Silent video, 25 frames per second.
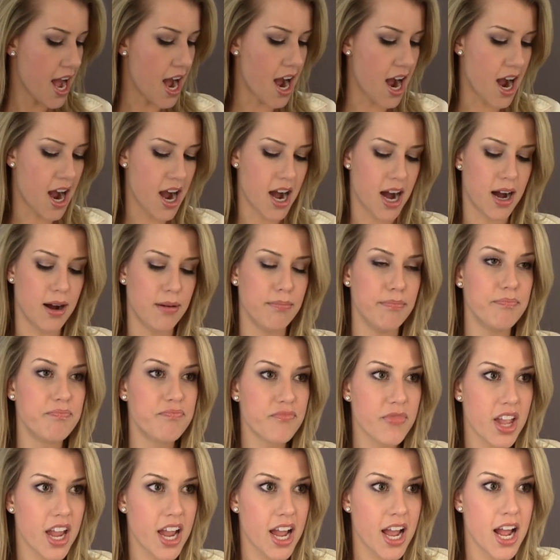
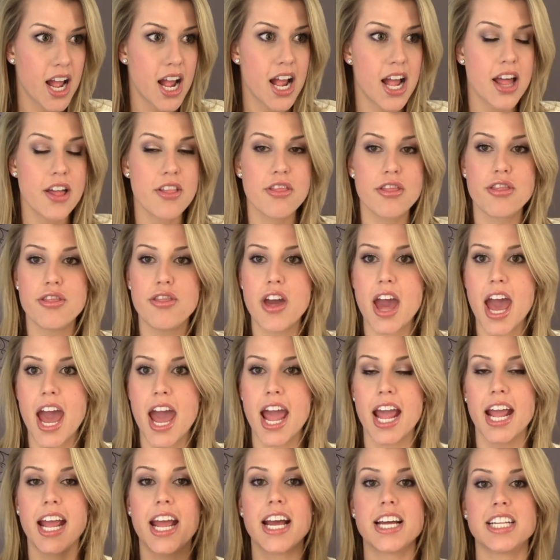Um,
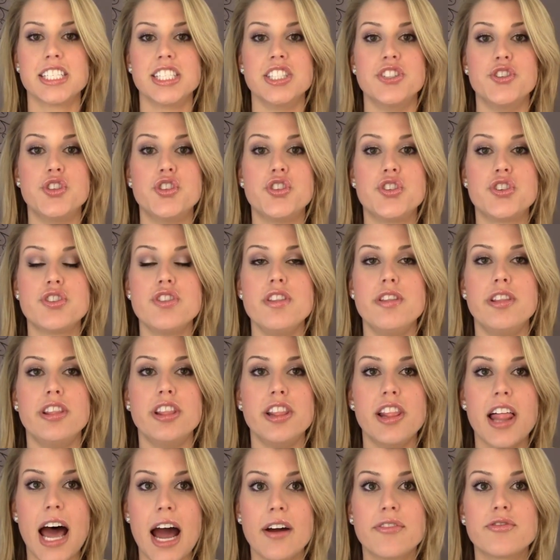they
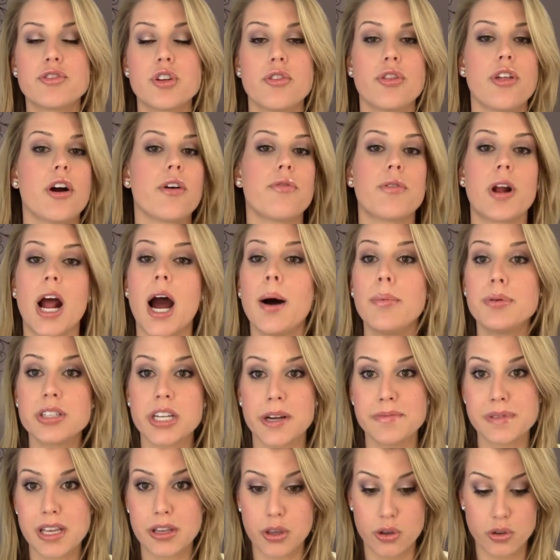left, the couple
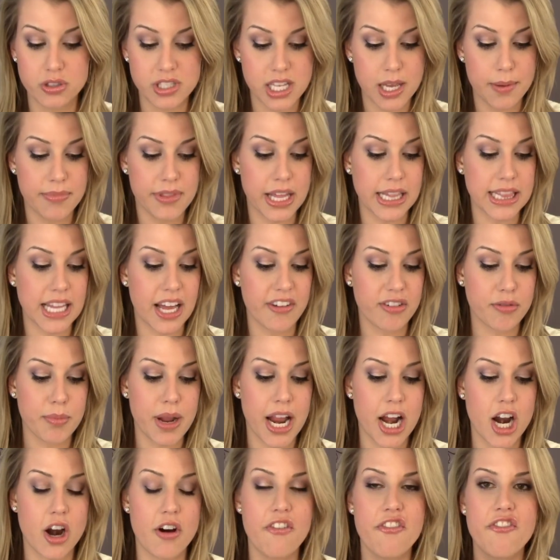times I used them, they left
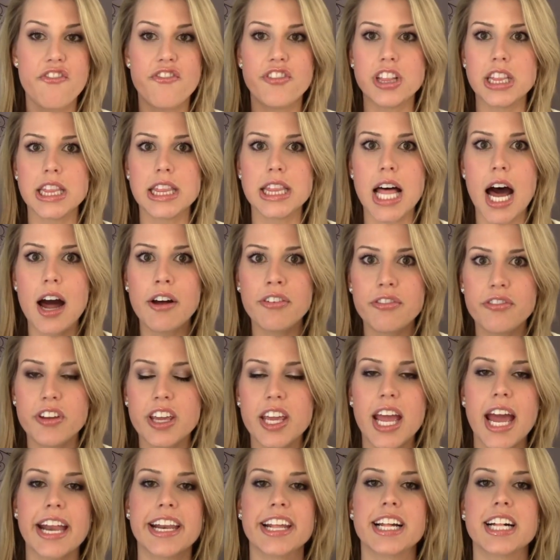my hair
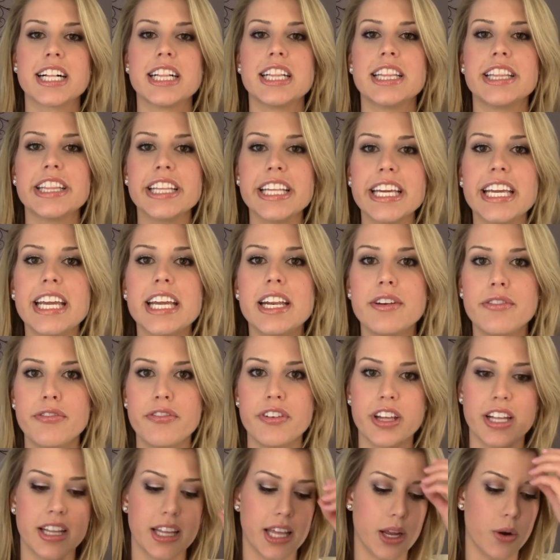fluffy and clean
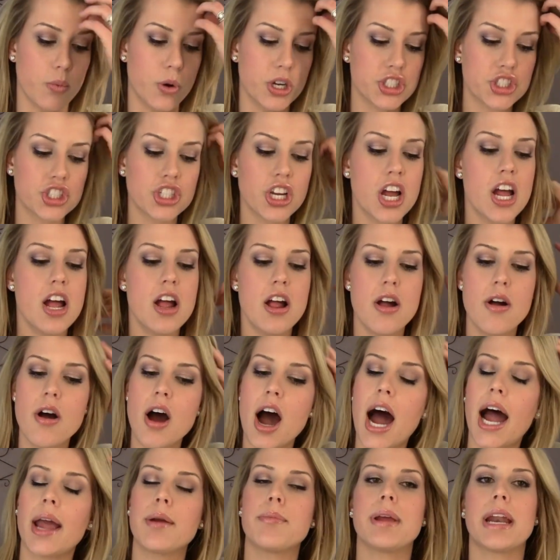feeling, which
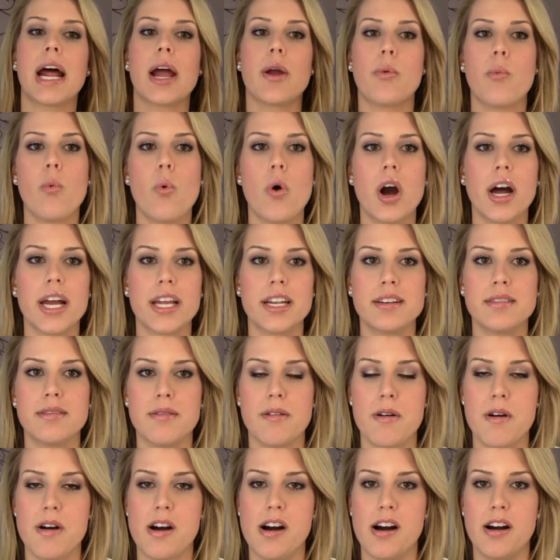I mean, I want
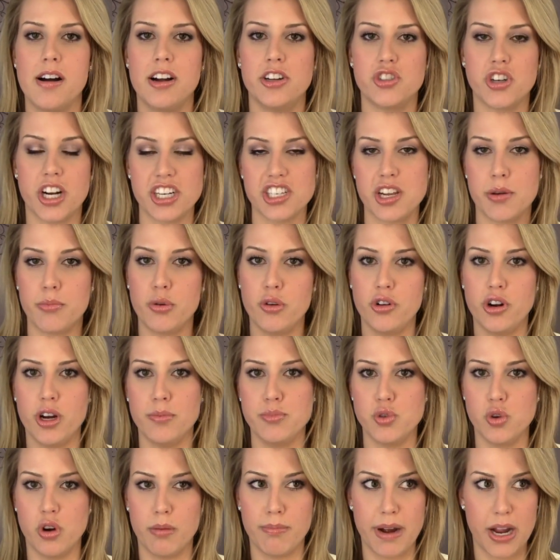a dry shampoo to
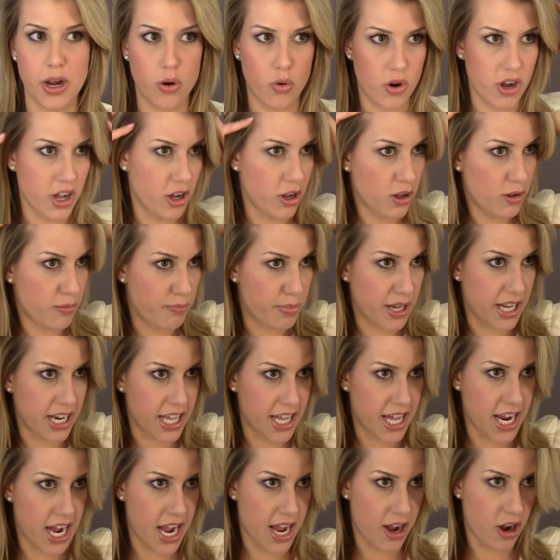absorb my oil, but